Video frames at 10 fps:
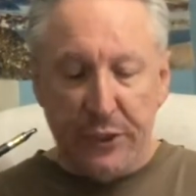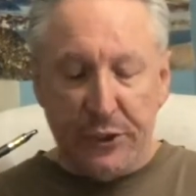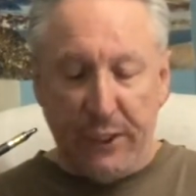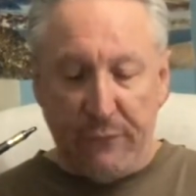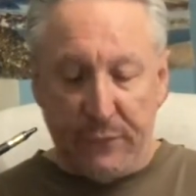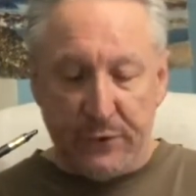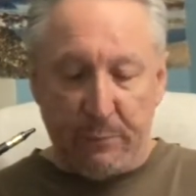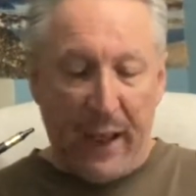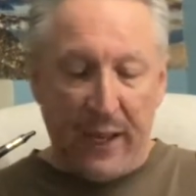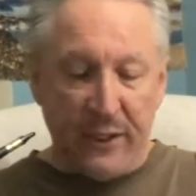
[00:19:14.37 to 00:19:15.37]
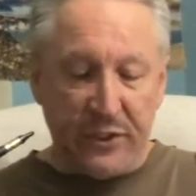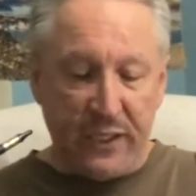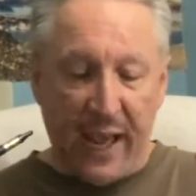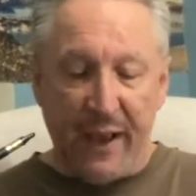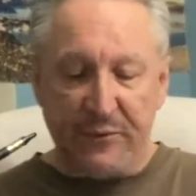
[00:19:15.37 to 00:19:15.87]
Chief of
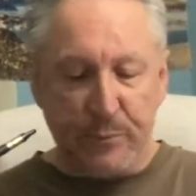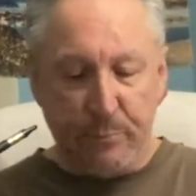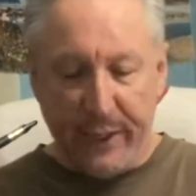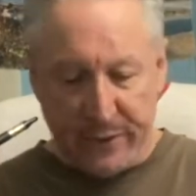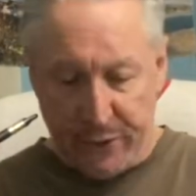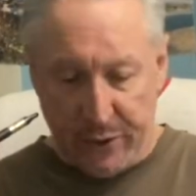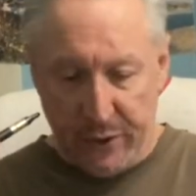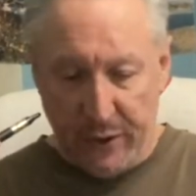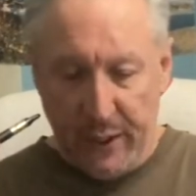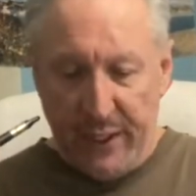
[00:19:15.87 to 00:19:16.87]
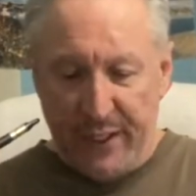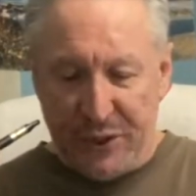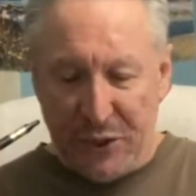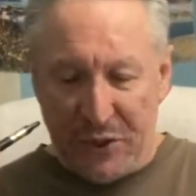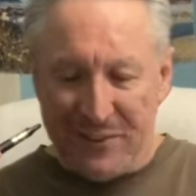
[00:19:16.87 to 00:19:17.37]
Staff Specter had
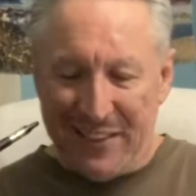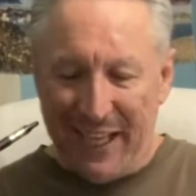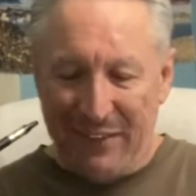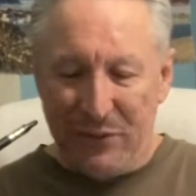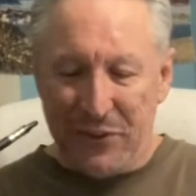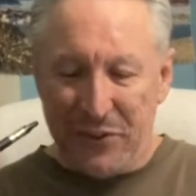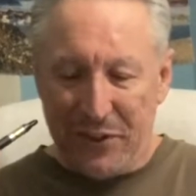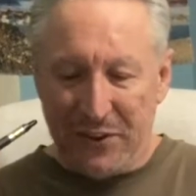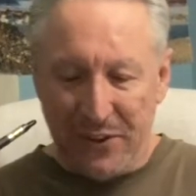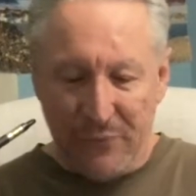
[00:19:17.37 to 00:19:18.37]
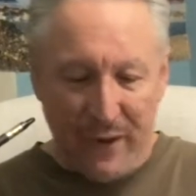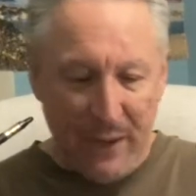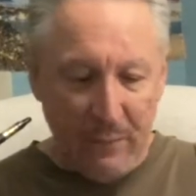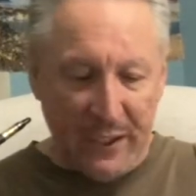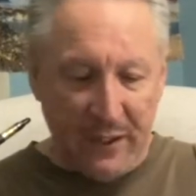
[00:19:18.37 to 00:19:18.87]
shown Davis into the
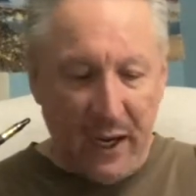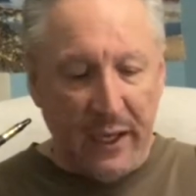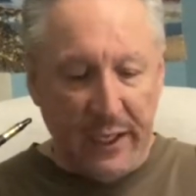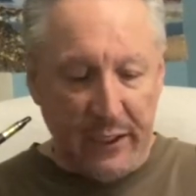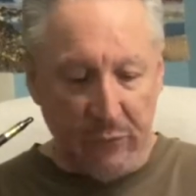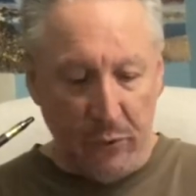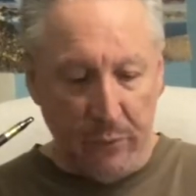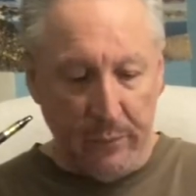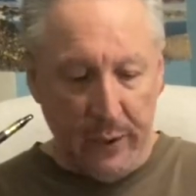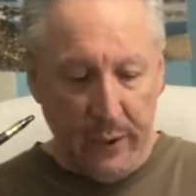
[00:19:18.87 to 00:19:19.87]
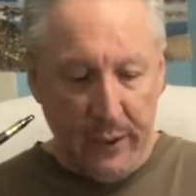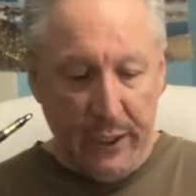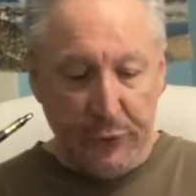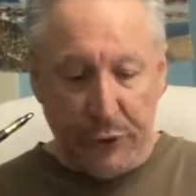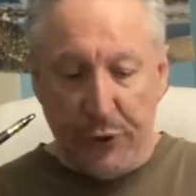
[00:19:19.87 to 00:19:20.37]
family dining room,
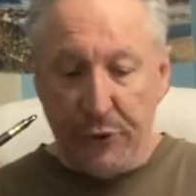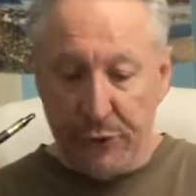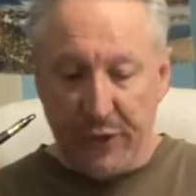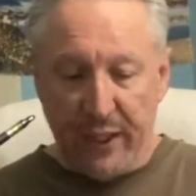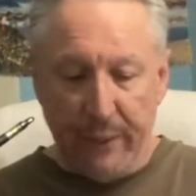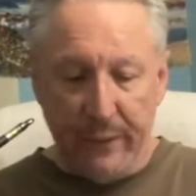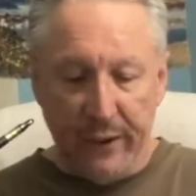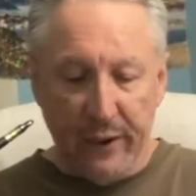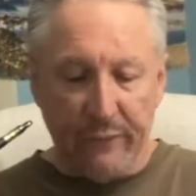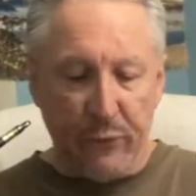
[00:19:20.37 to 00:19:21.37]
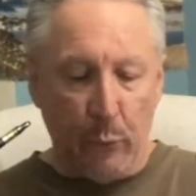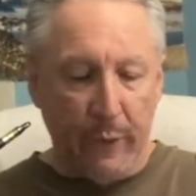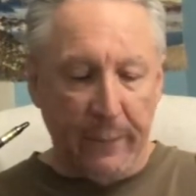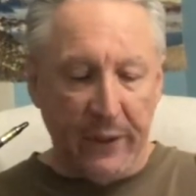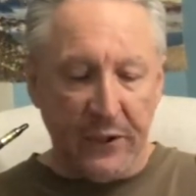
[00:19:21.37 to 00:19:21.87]
introduced them, and left the
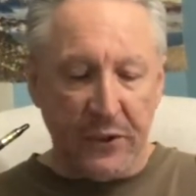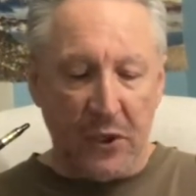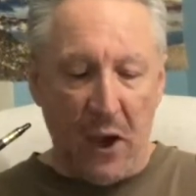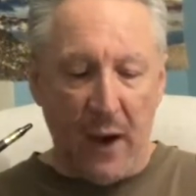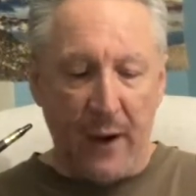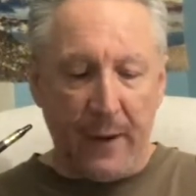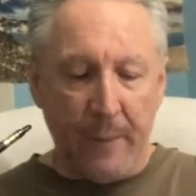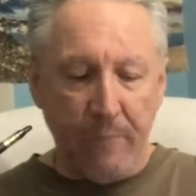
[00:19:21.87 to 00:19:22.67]
women to talk.